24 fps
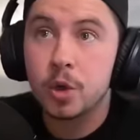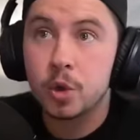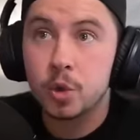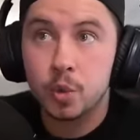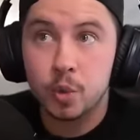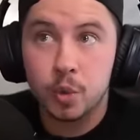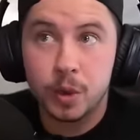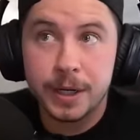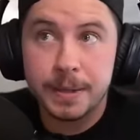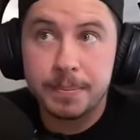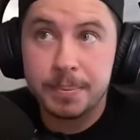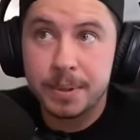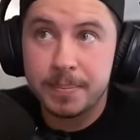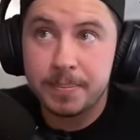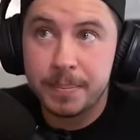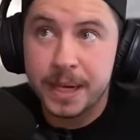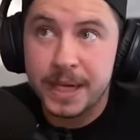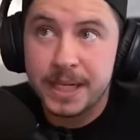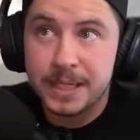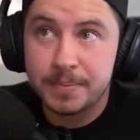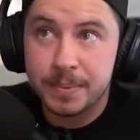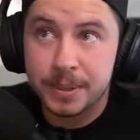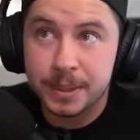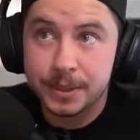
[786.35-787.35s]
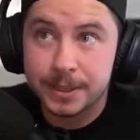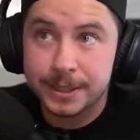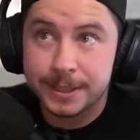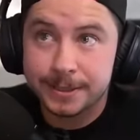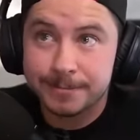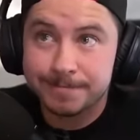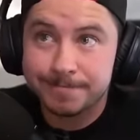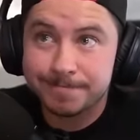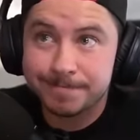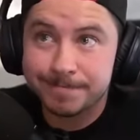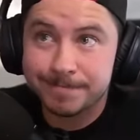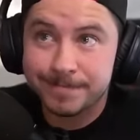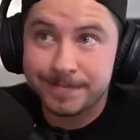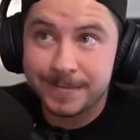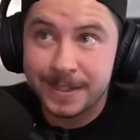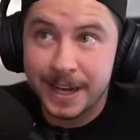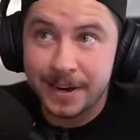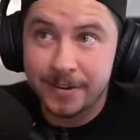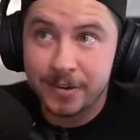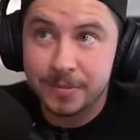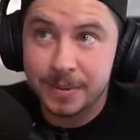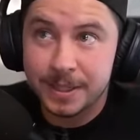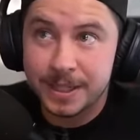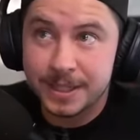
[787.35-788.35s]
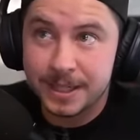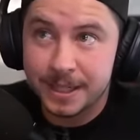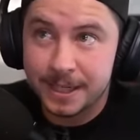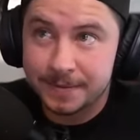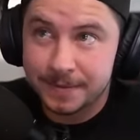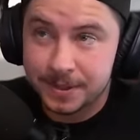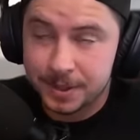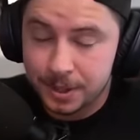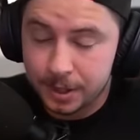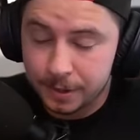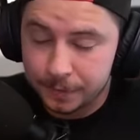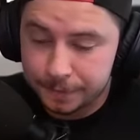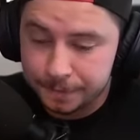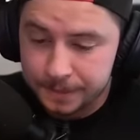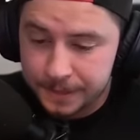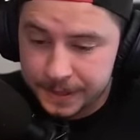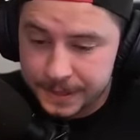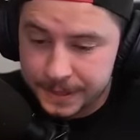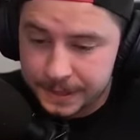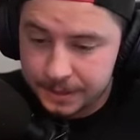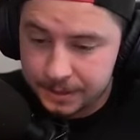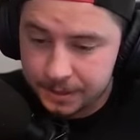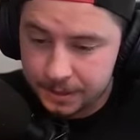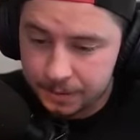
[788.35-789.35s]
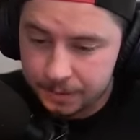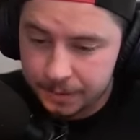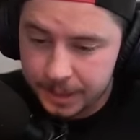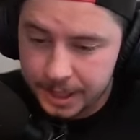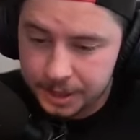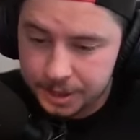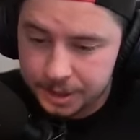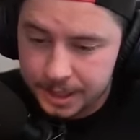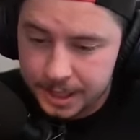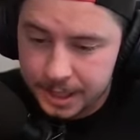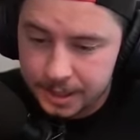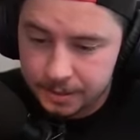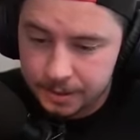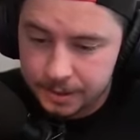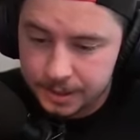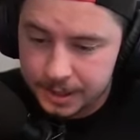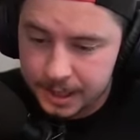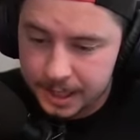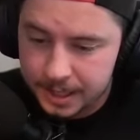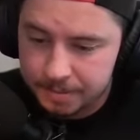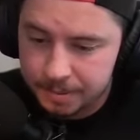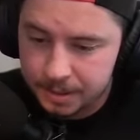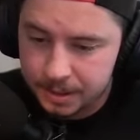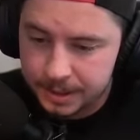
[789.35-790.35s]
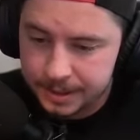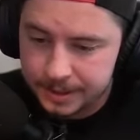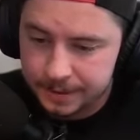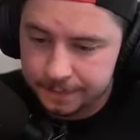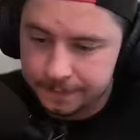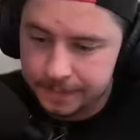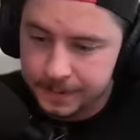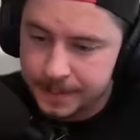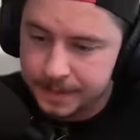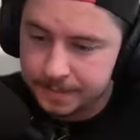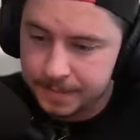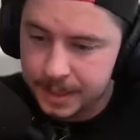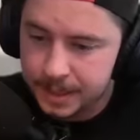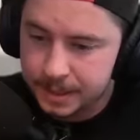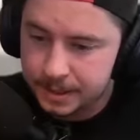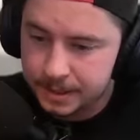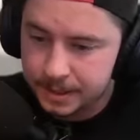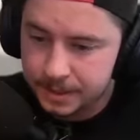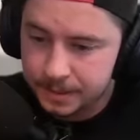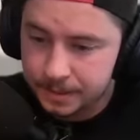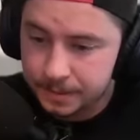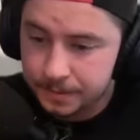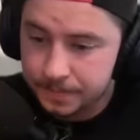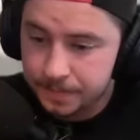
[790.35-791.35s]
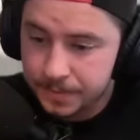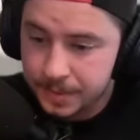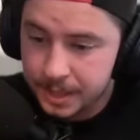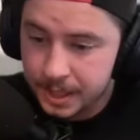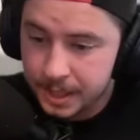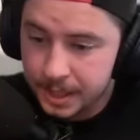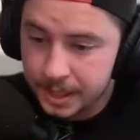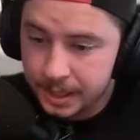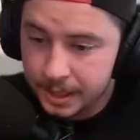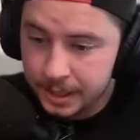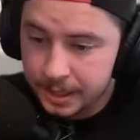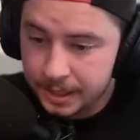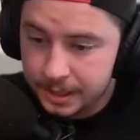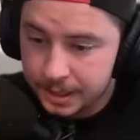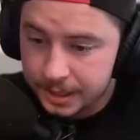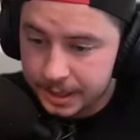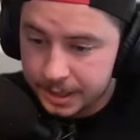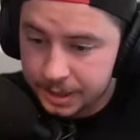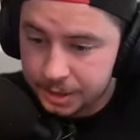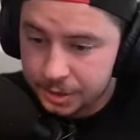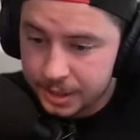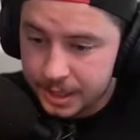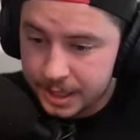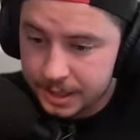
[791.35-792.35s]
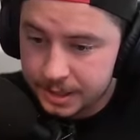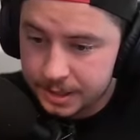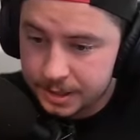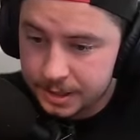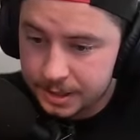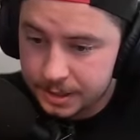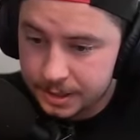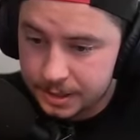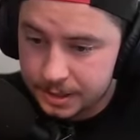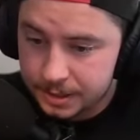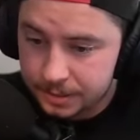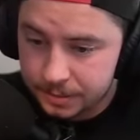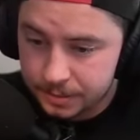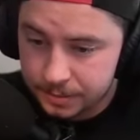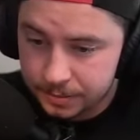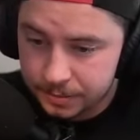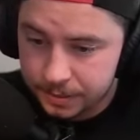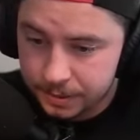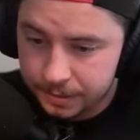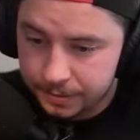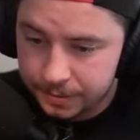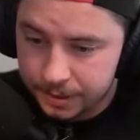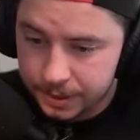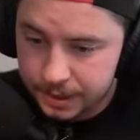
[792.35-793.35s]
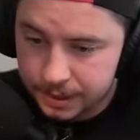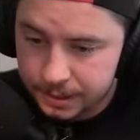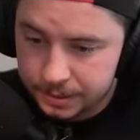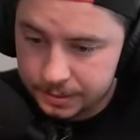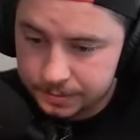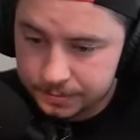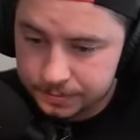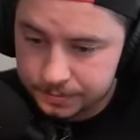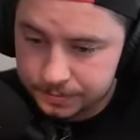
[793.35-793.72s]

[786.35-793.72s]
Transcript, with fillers: Rip base building. Everybody's going to have to start fixing their Rage Towers. I probably have to fix mine too. E-Drags still doing their thing.